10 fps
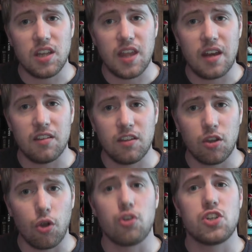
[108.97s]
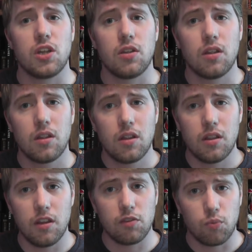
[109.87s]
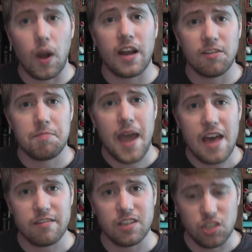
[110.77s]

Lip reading: that is encouraging this rite of passage.